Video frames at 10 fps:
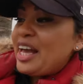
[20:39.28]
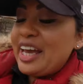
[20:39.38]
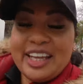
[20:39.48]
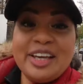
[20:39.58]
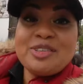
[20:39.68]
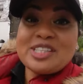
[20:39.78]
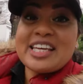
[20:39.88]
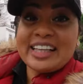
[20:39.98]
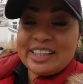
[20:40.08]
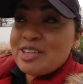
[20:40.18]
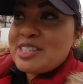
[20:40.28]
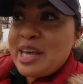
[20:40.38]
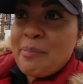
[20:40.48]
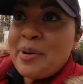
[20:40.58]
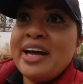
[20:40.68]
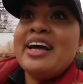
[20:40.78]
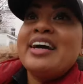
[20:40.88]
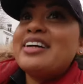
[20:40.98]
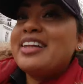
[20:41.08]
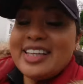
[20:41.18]
You just take a little sip,
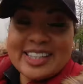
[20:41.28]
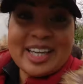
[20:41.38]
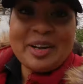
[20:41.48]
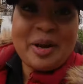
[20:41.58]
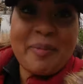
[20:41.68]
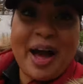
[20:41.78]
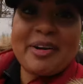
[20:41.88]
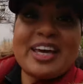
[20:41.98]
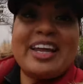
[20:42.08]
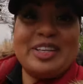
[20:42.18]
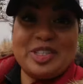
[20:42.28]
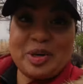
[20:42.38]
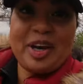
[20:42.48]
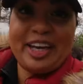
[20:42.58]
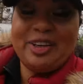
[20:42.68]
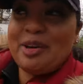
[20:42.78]
let it sit in your mouth and enjoy it.